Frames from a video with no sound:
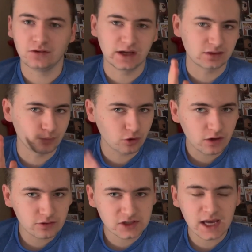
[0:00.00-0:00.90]
Like, the
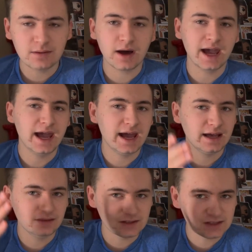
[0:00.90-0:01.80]
brother take my
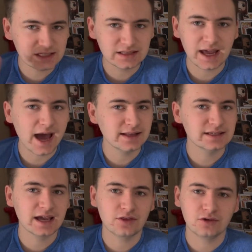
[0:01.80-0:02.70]
hand, the scene they had
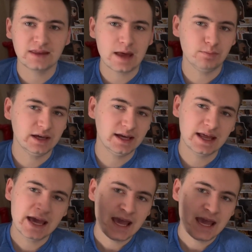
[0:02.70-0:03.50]
together in that pit,